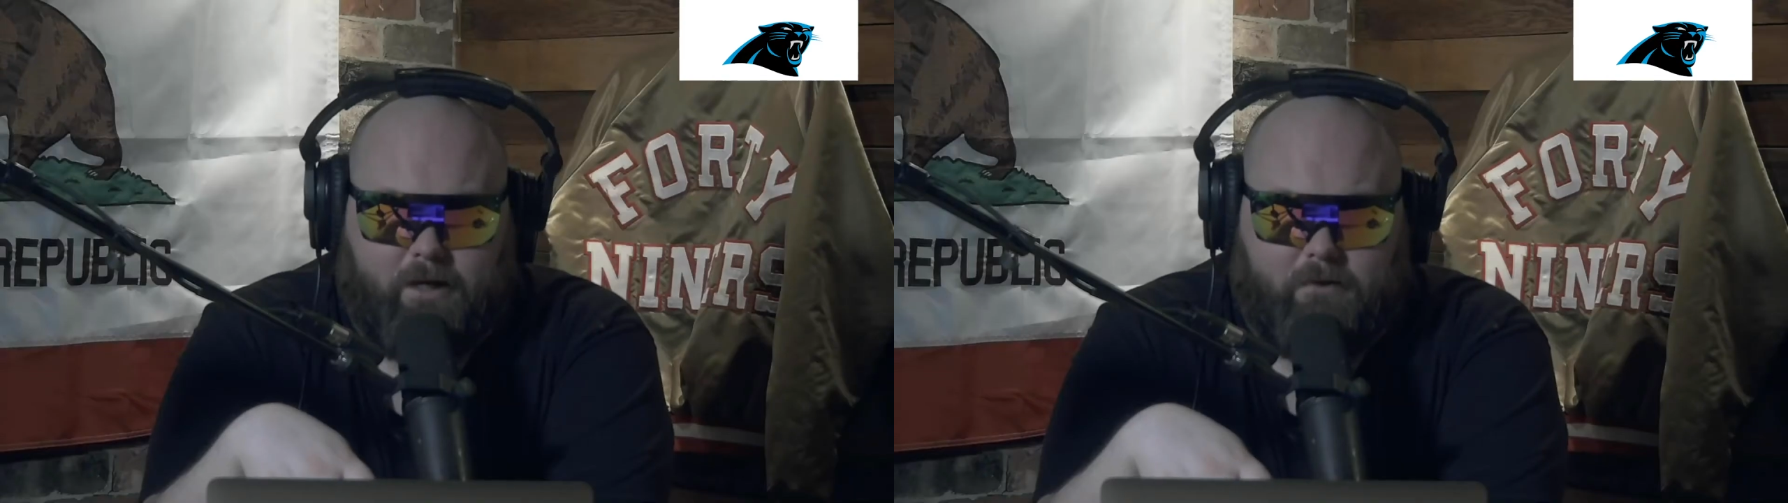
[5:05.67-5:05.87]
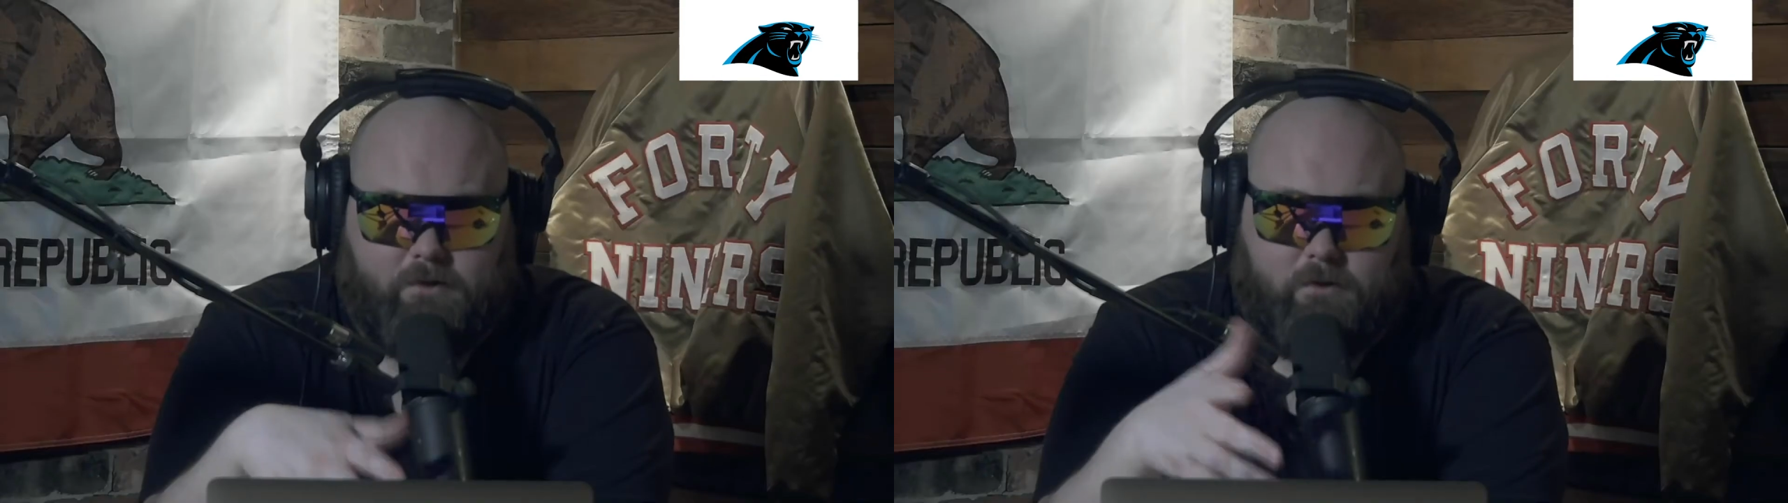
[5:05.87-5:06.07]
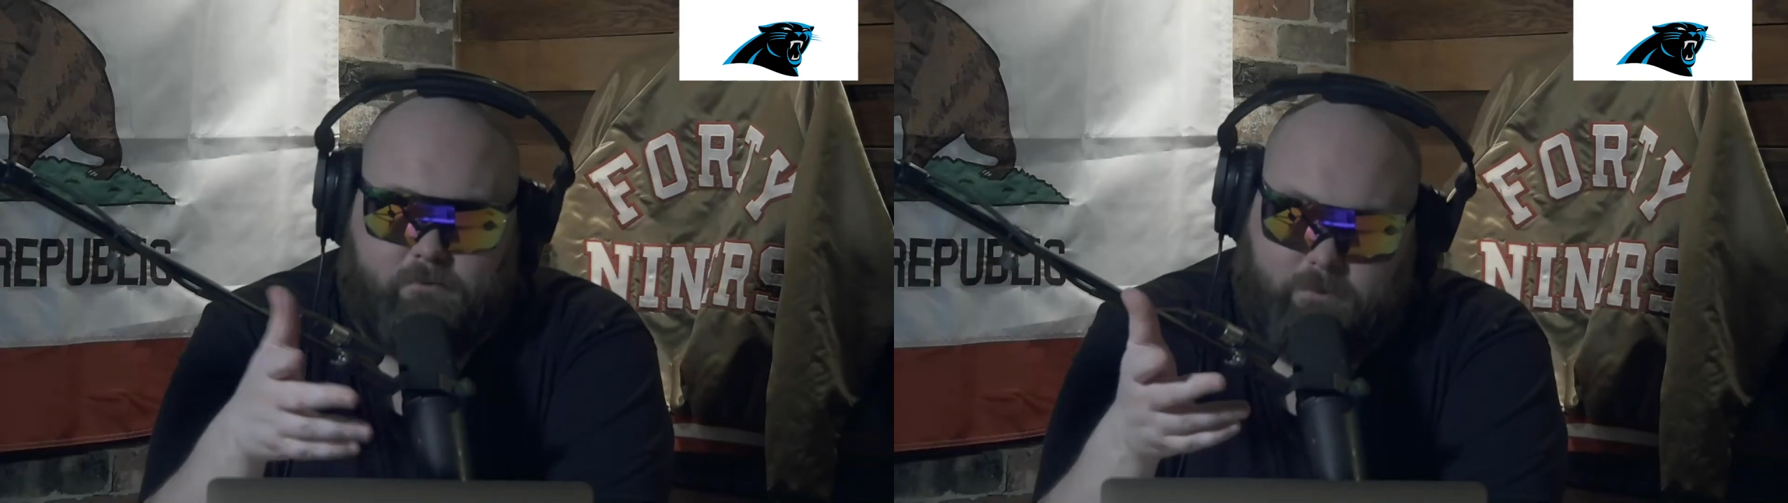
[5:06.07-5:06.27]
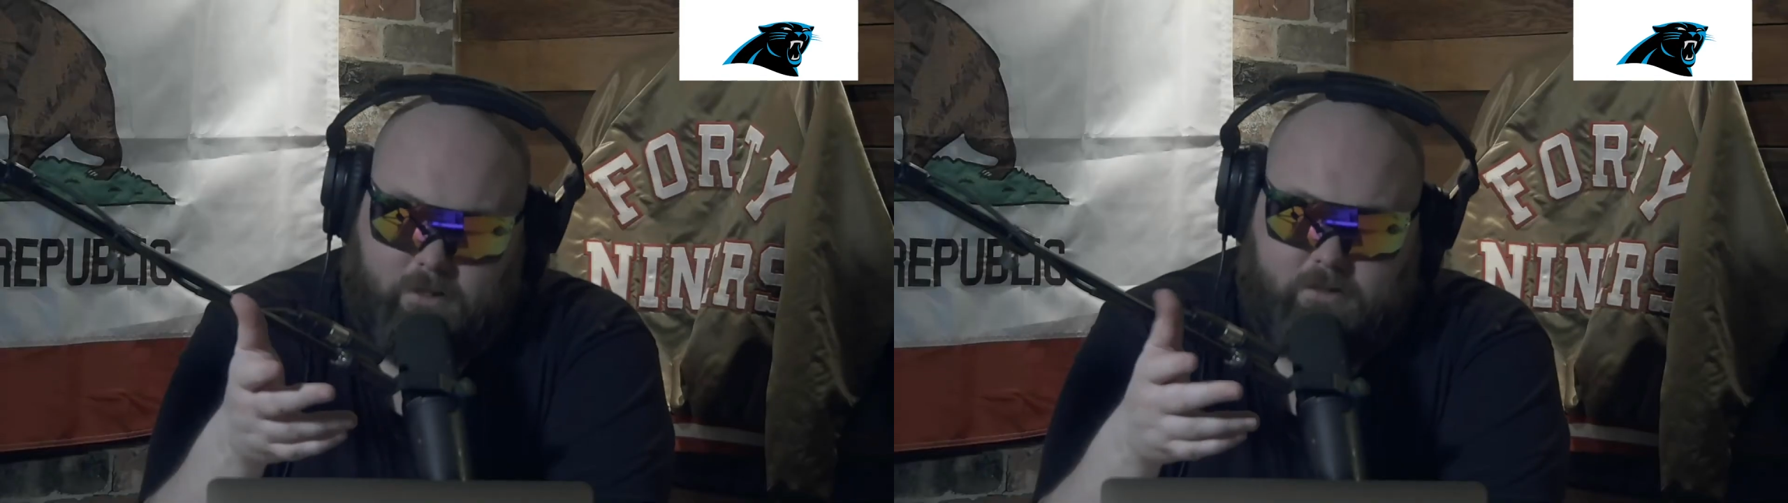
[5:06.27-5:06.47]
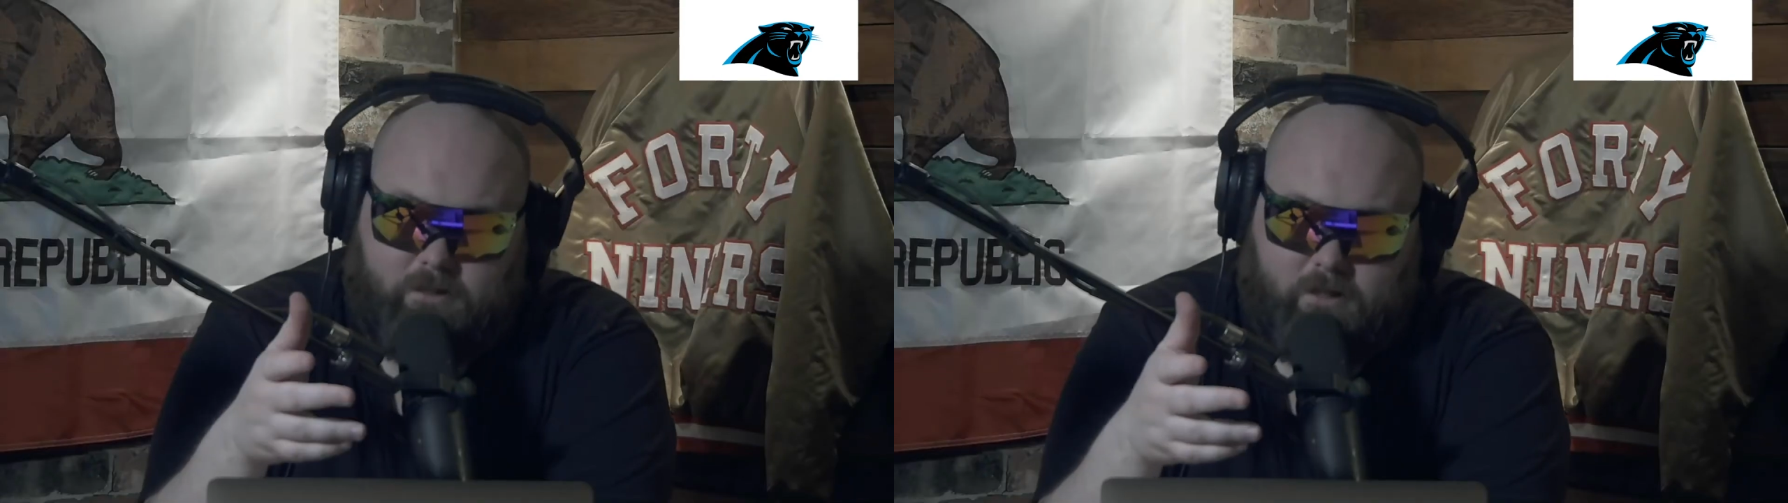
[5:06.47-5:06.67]
So
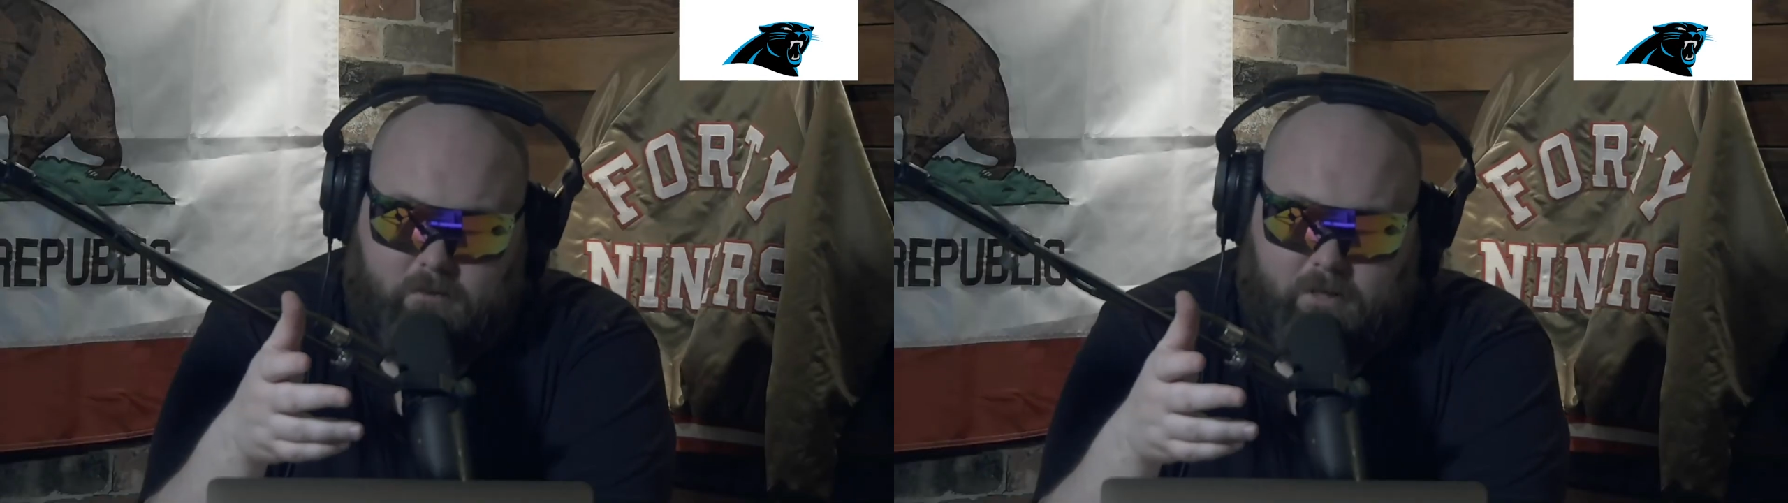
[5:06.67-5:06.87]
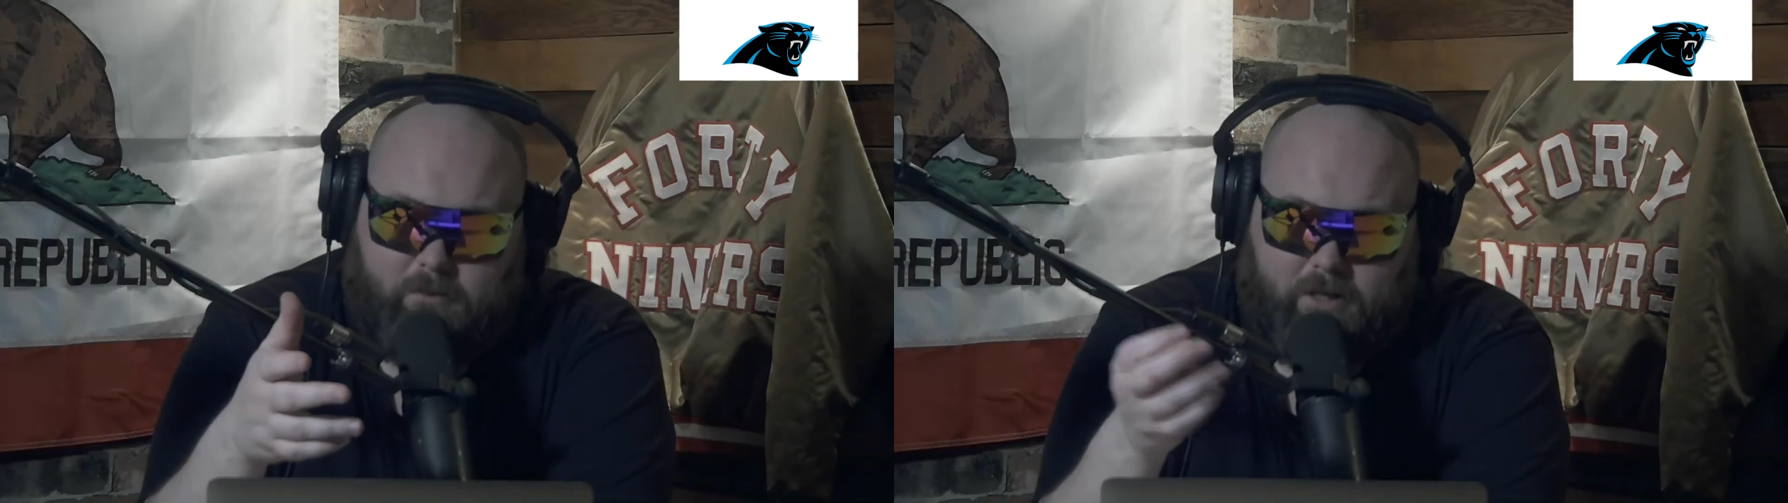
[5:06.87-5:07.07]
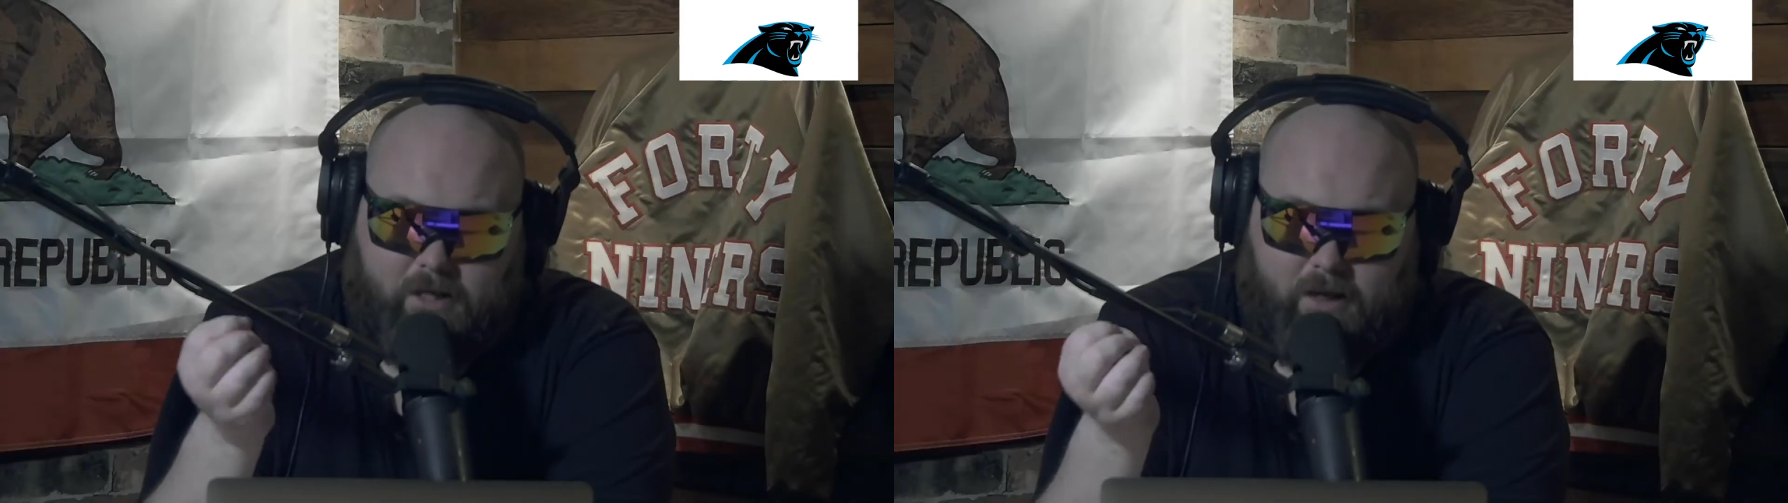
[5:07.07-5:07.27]
it's going to be a big game.